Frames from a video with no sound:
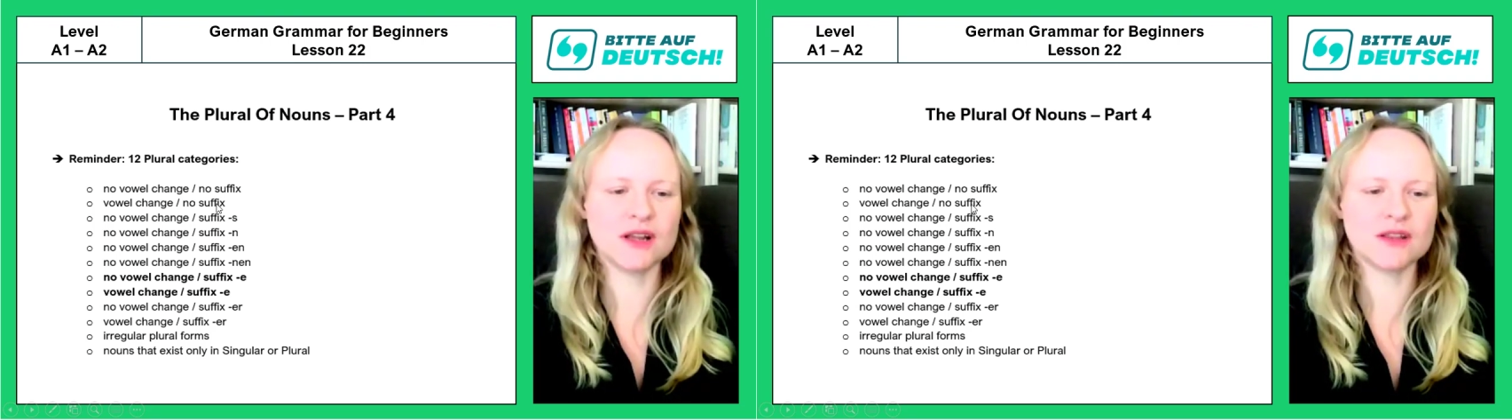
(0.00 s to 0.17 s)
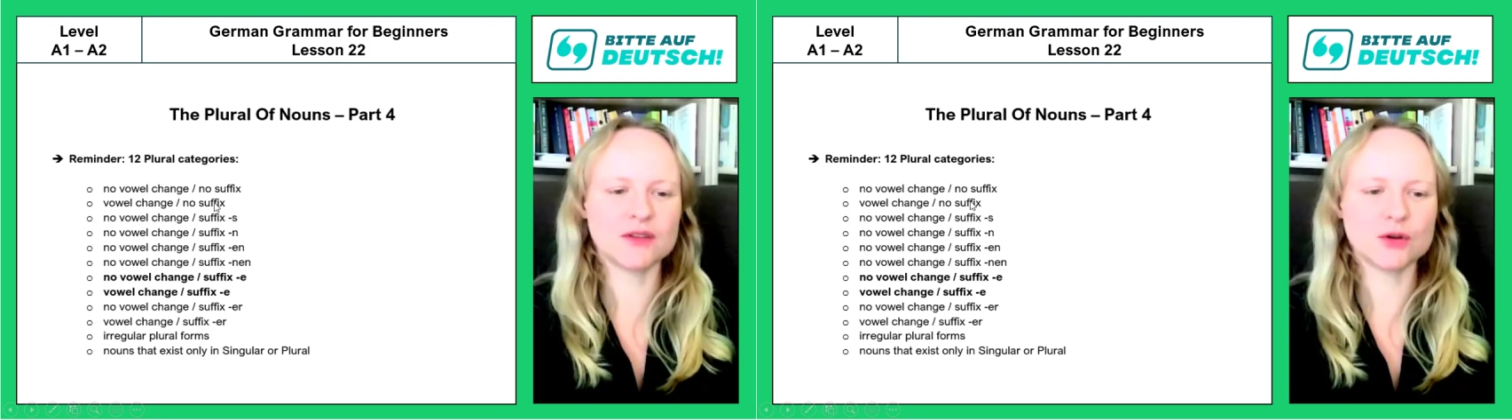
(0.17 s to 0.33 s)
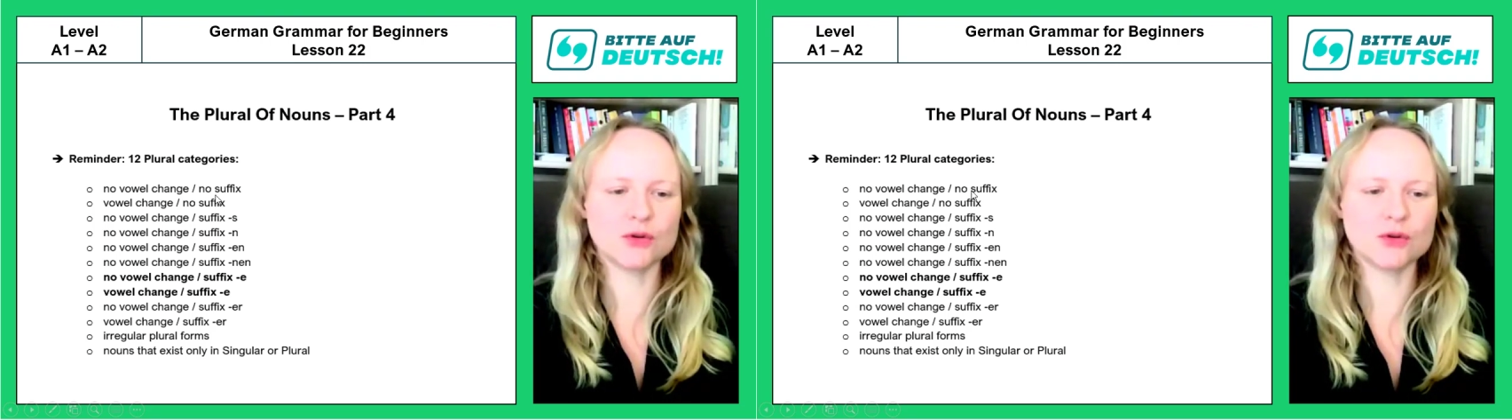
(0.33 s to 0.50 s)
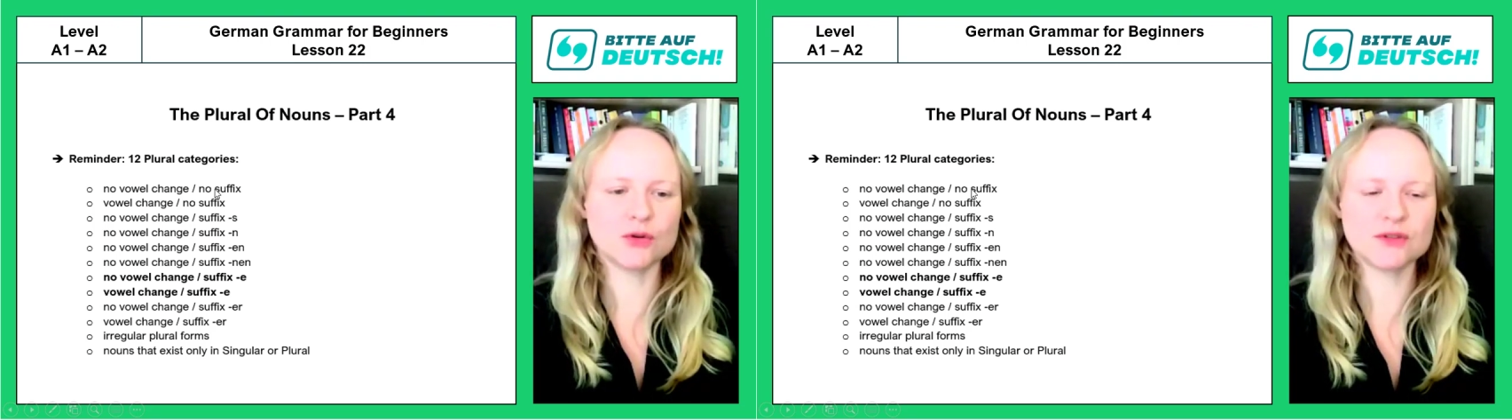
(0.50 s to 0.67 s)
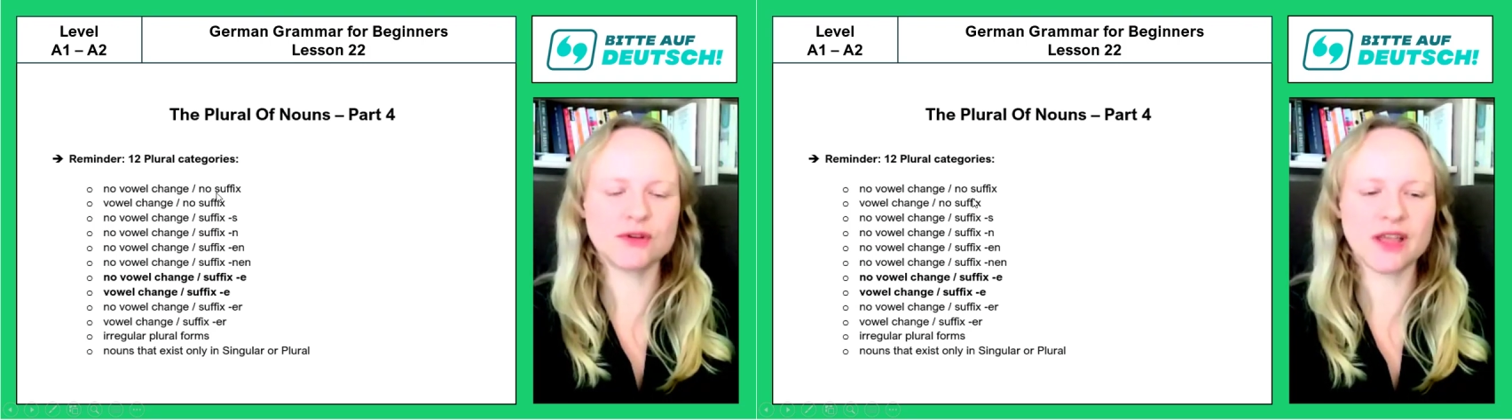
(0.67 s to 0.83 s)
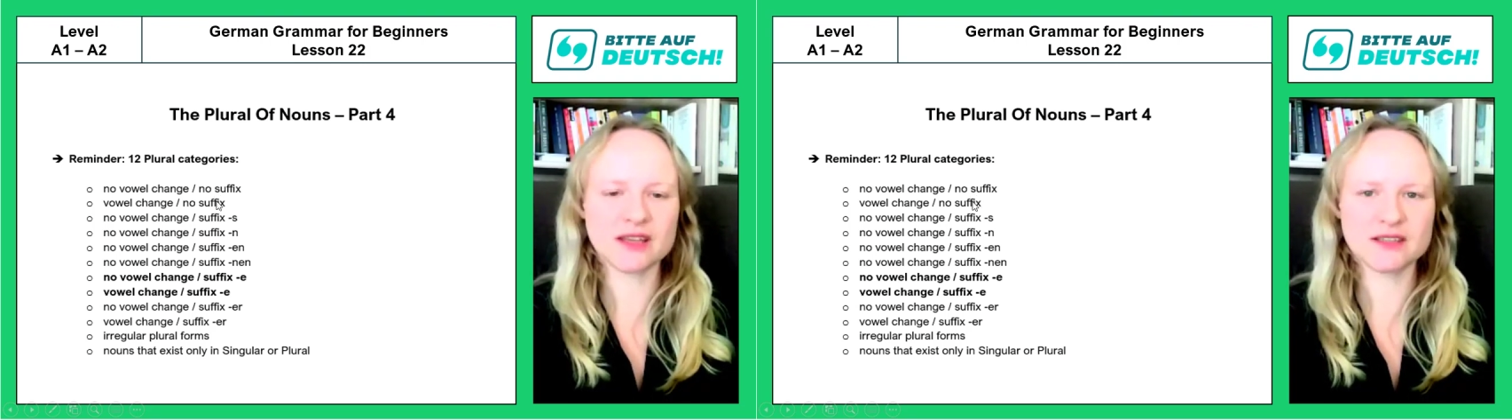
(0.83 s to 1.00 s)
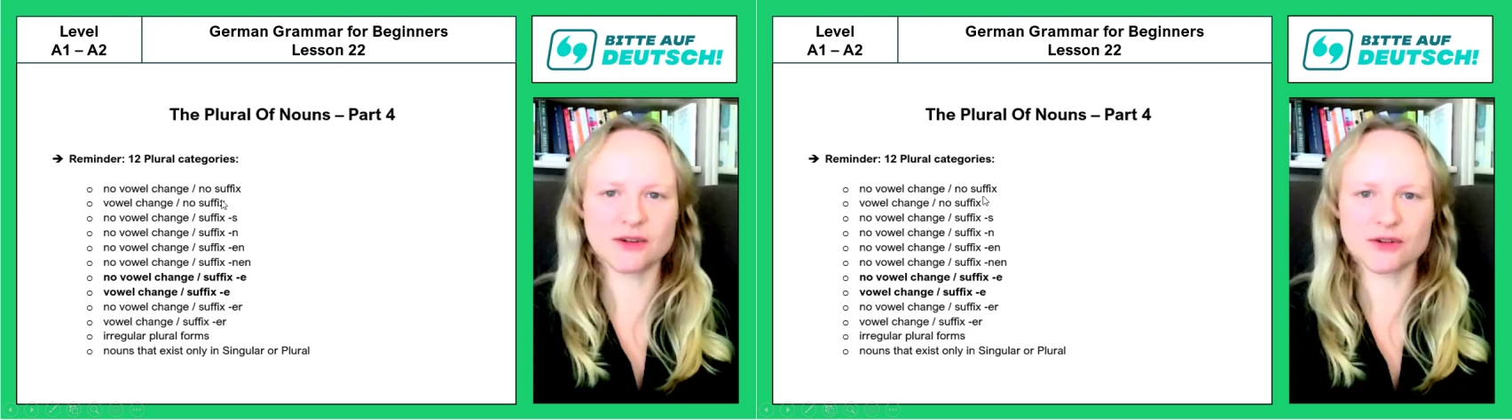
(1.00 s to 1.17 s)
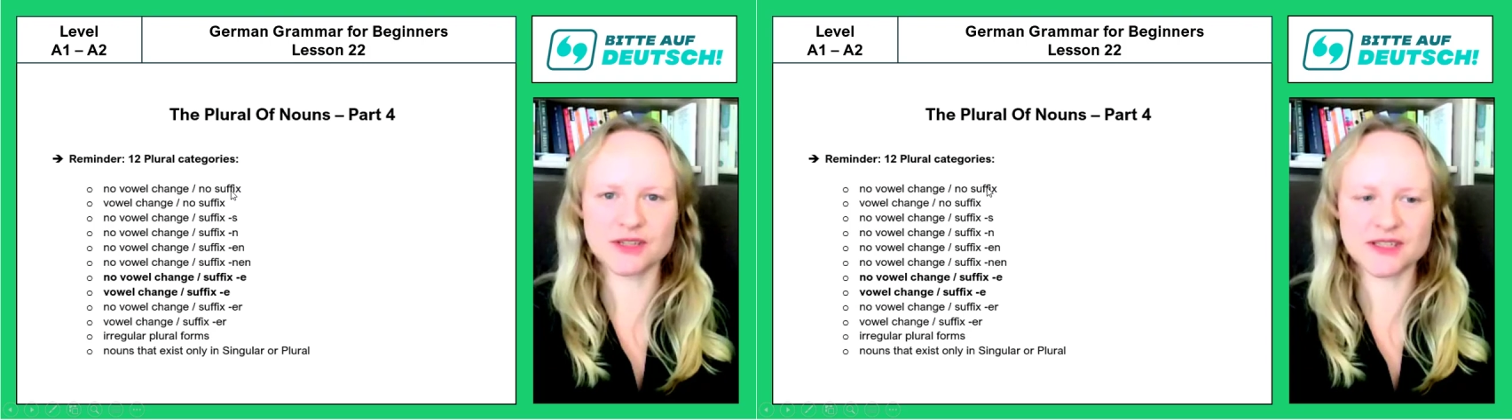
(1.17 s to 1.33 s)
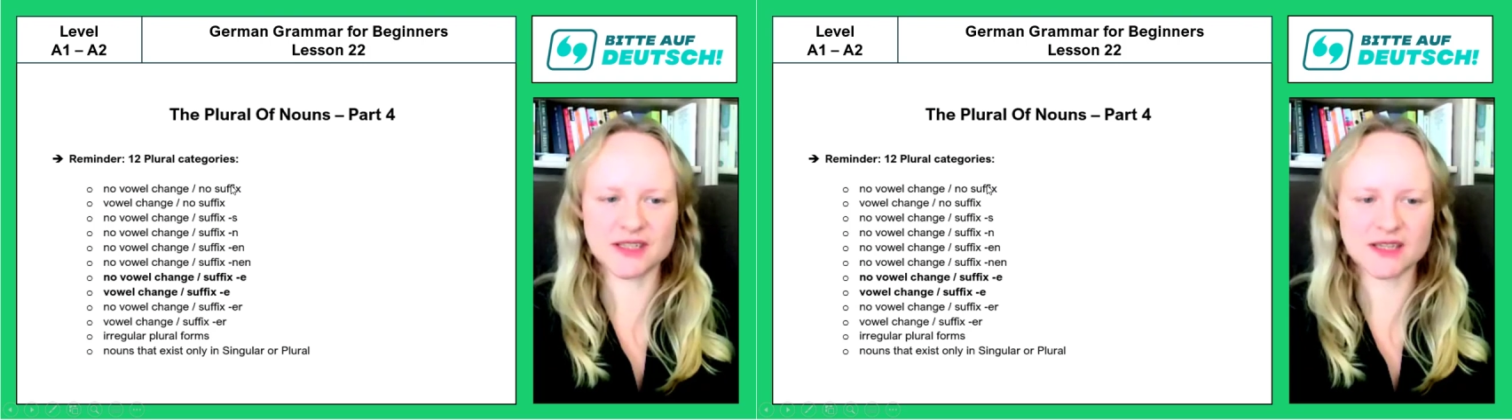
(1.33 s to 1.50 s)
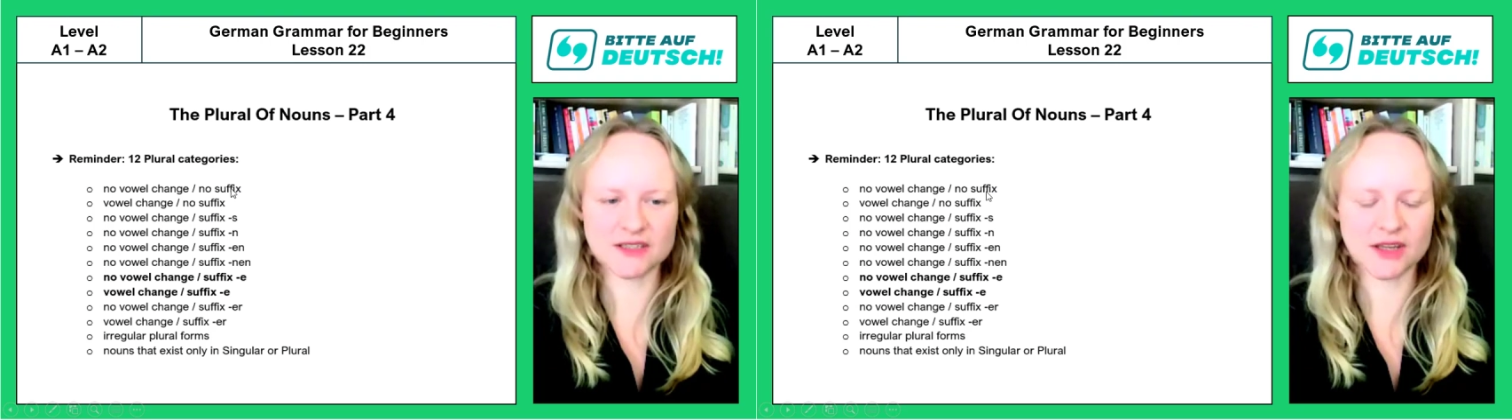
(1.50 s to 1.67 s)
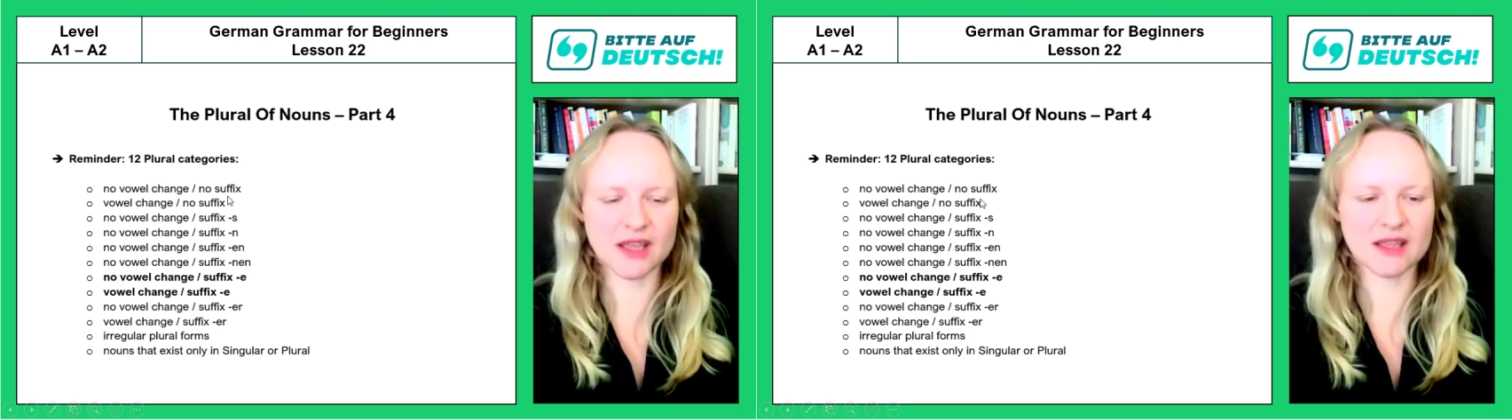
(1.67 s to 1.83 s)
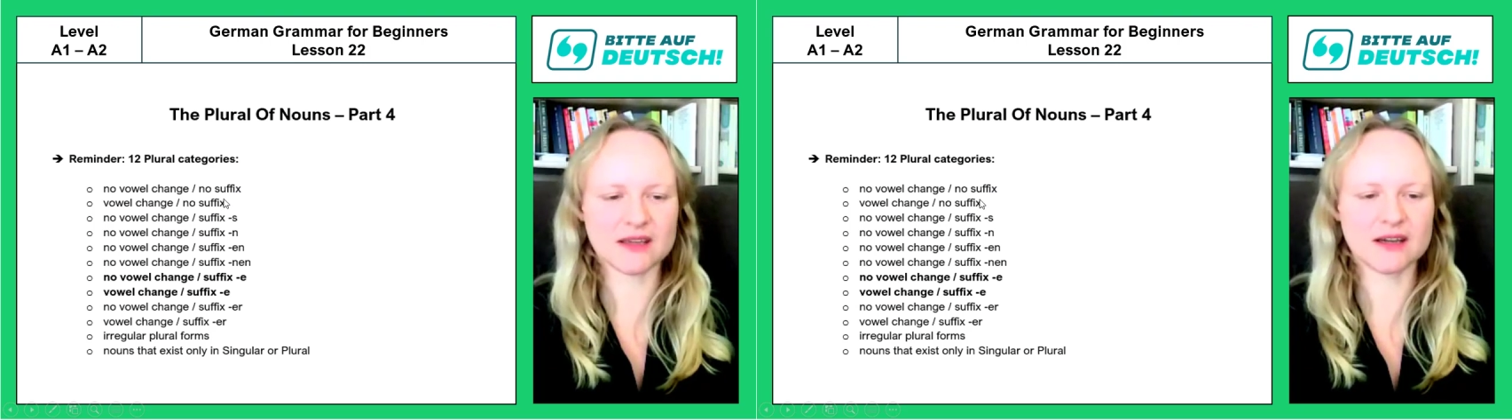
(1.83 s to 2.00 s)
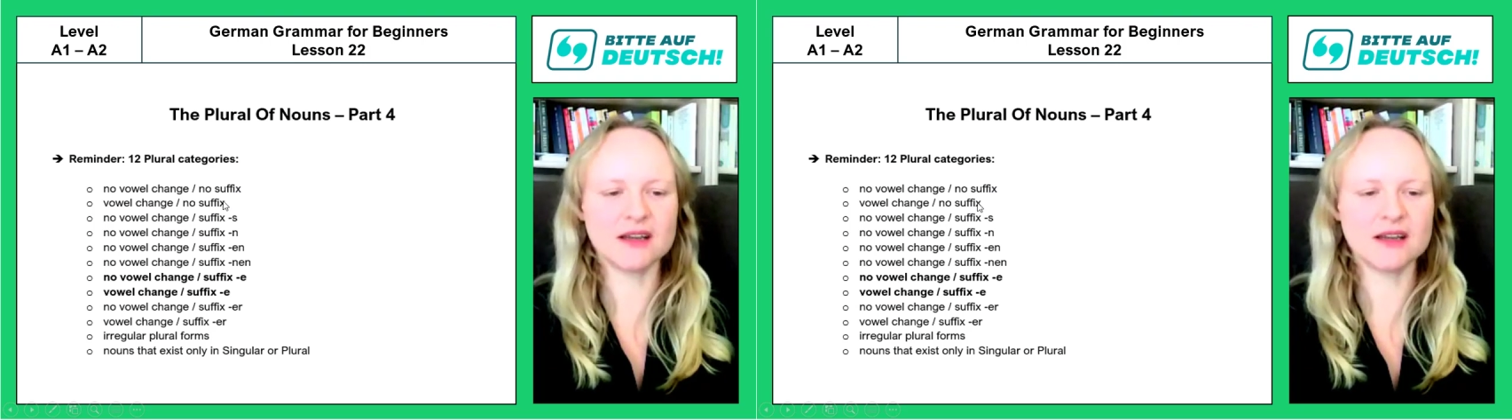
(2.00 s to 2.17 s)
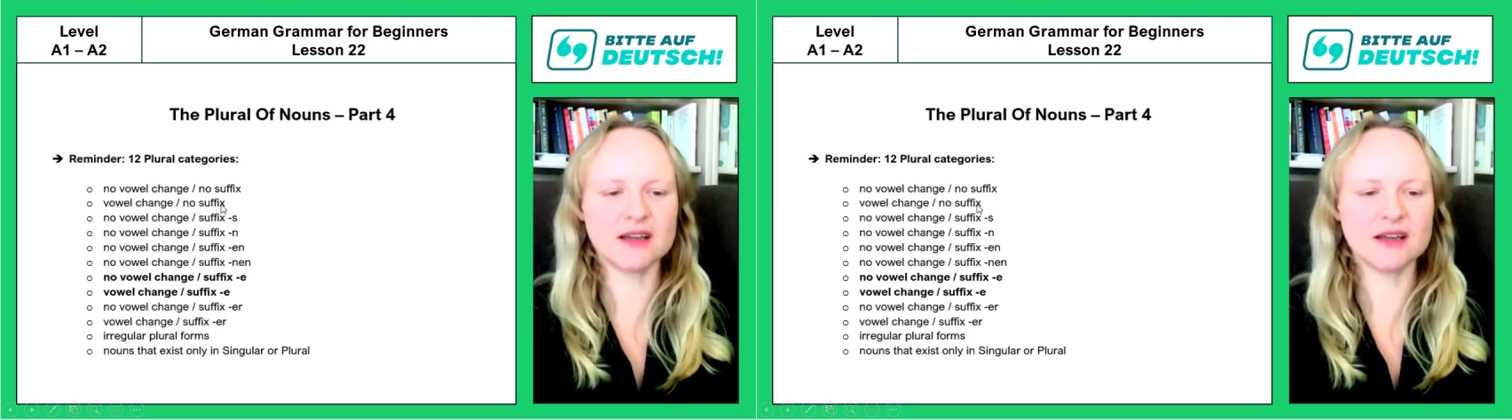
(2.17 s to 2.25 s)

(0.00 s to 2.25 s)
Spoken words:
those two categories here together,